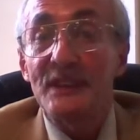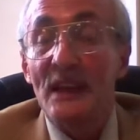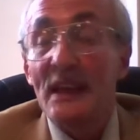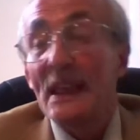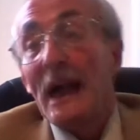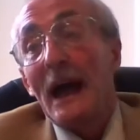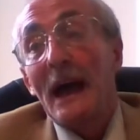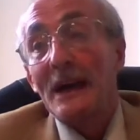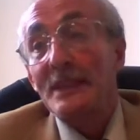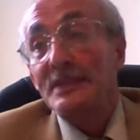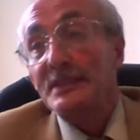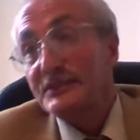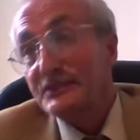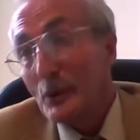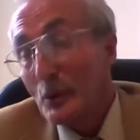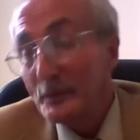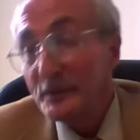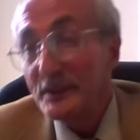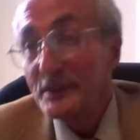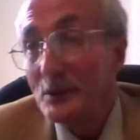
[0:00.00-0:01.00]
And the
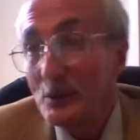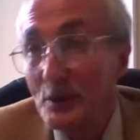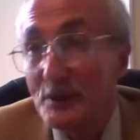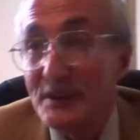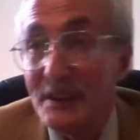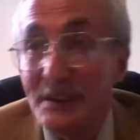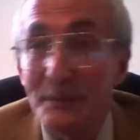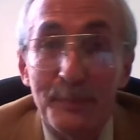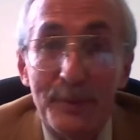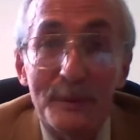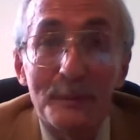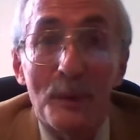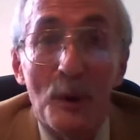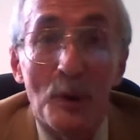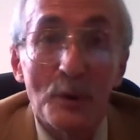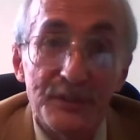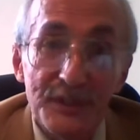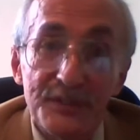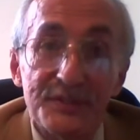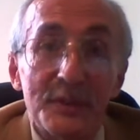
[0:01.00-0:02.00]
Soviet Union
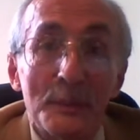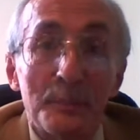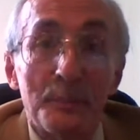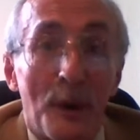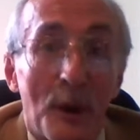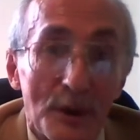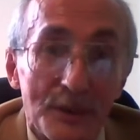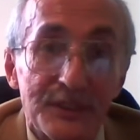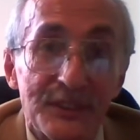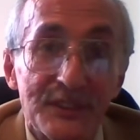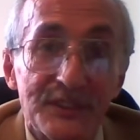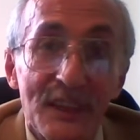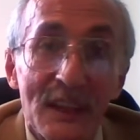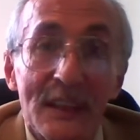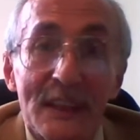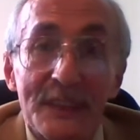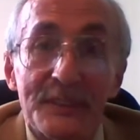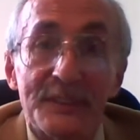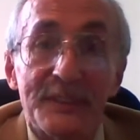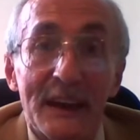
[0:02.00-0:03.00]
promoted the parties
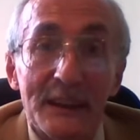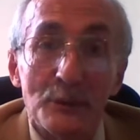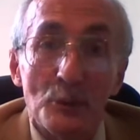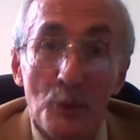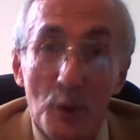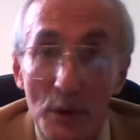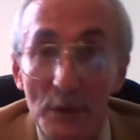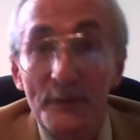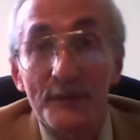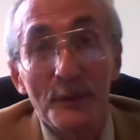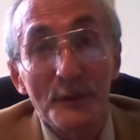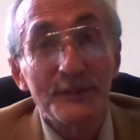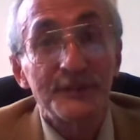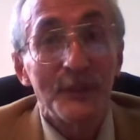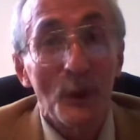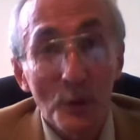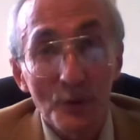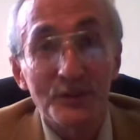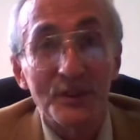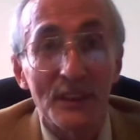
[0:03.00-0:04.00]
that were for
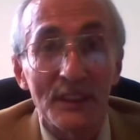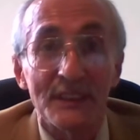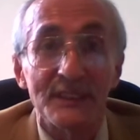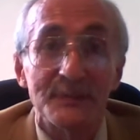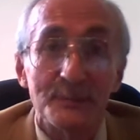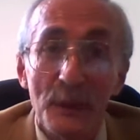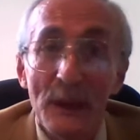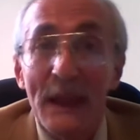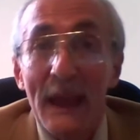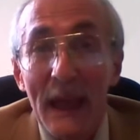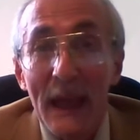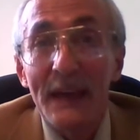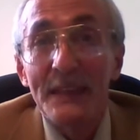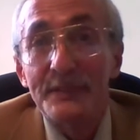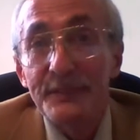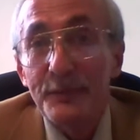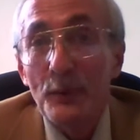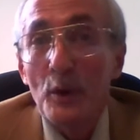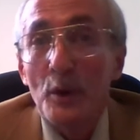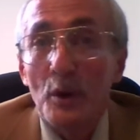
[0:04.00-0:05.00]
socialism and
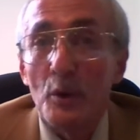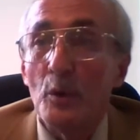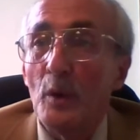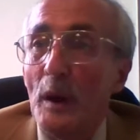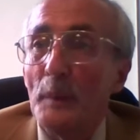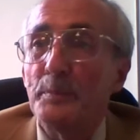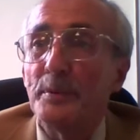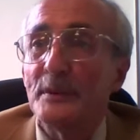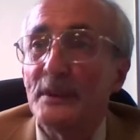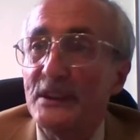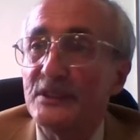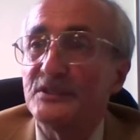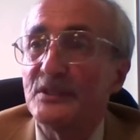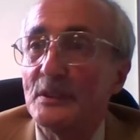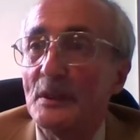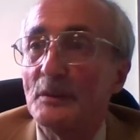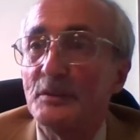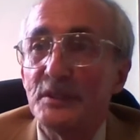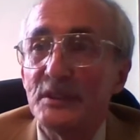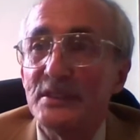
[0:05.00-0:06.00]
for cooperation
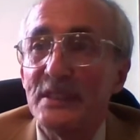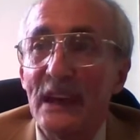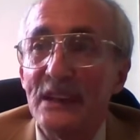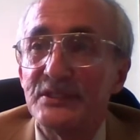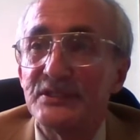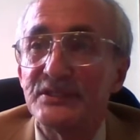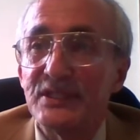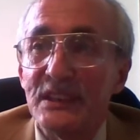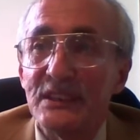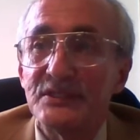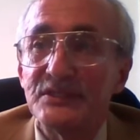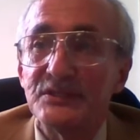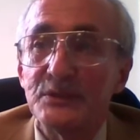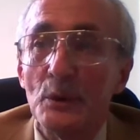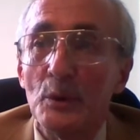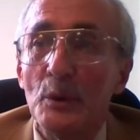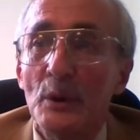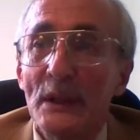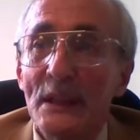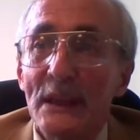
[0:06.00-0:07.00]
of the United States.
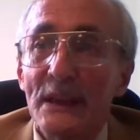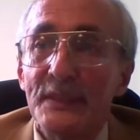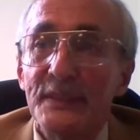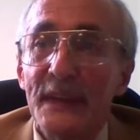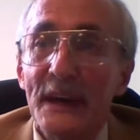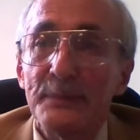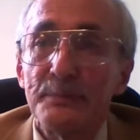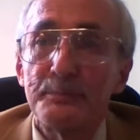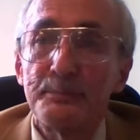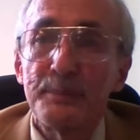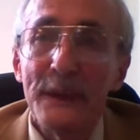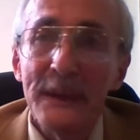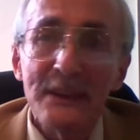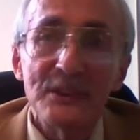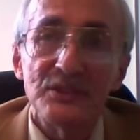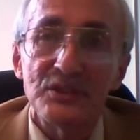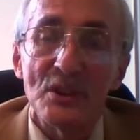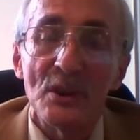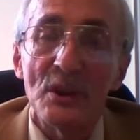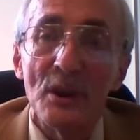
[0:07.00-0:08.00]
So that
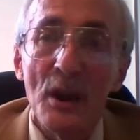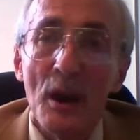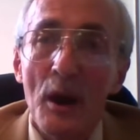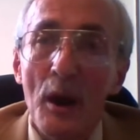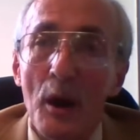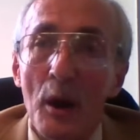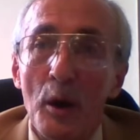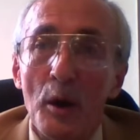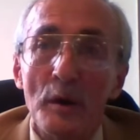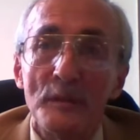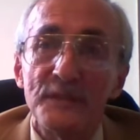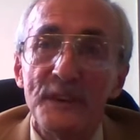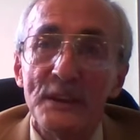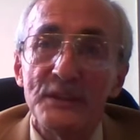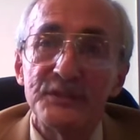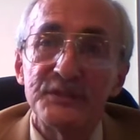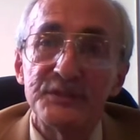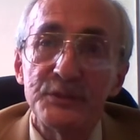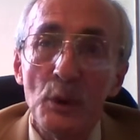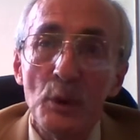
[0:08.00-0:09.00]
picture of
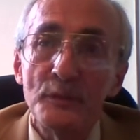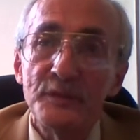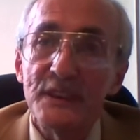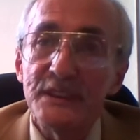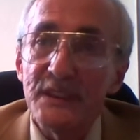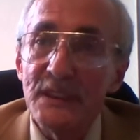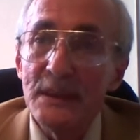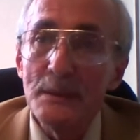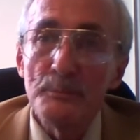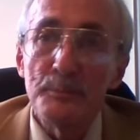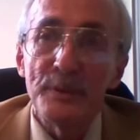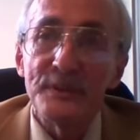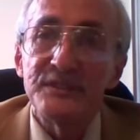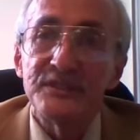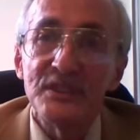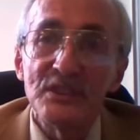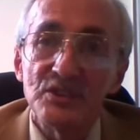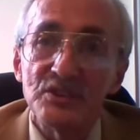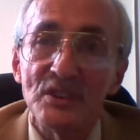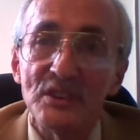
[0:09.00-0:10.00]
Soviet
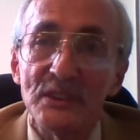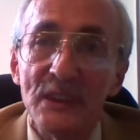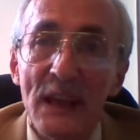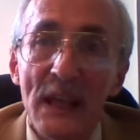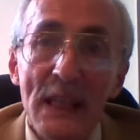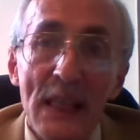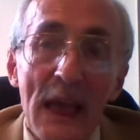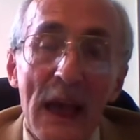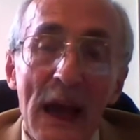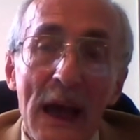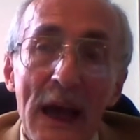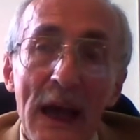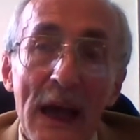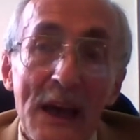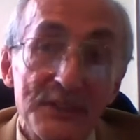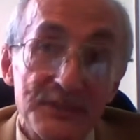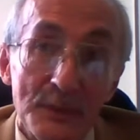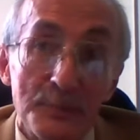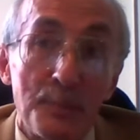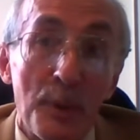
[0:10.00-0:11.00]
imposition as
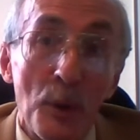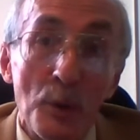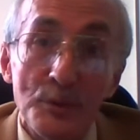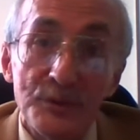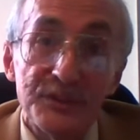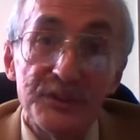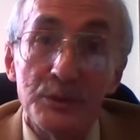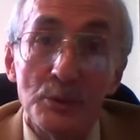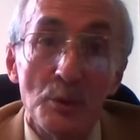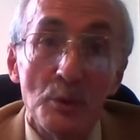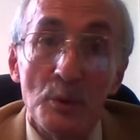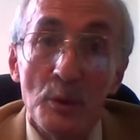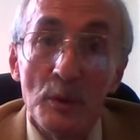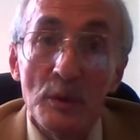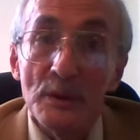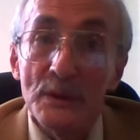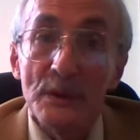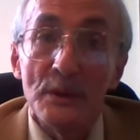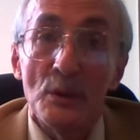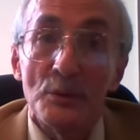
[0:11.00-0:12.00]
opposed to
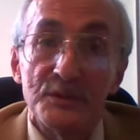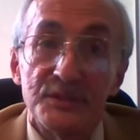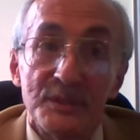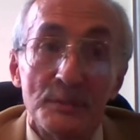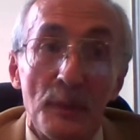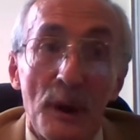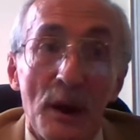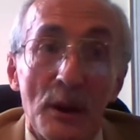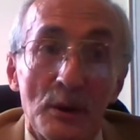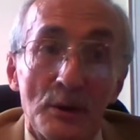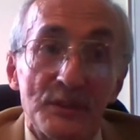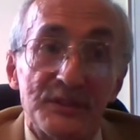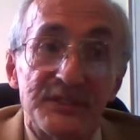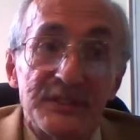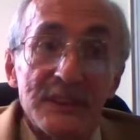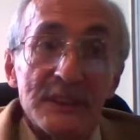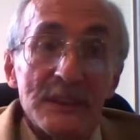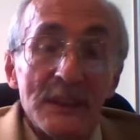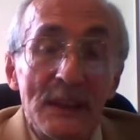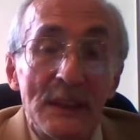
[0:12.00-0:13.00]

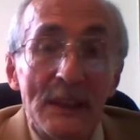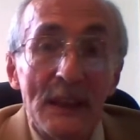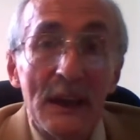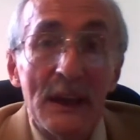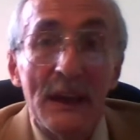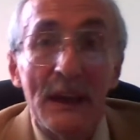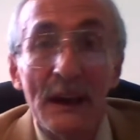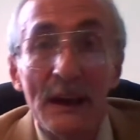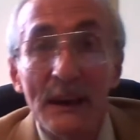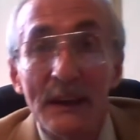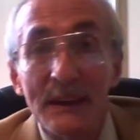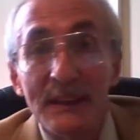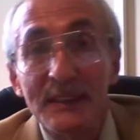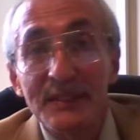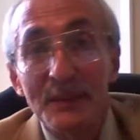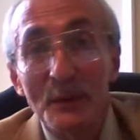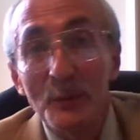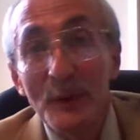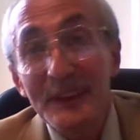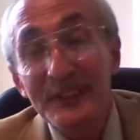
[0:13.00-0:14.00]
democracy in the
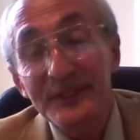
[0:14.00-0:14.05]
West